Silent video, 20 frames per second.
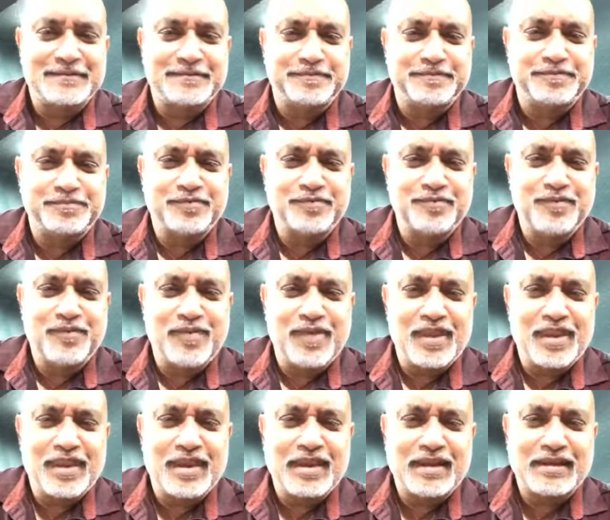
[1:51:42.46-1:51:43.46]
nice coming
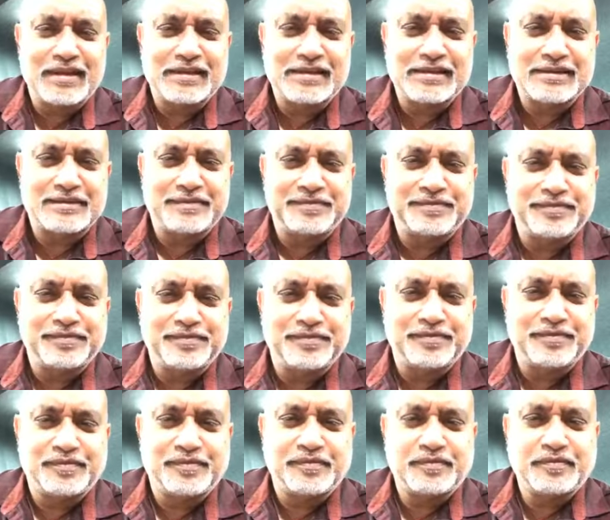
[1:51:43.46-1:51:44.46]
down in the car listening.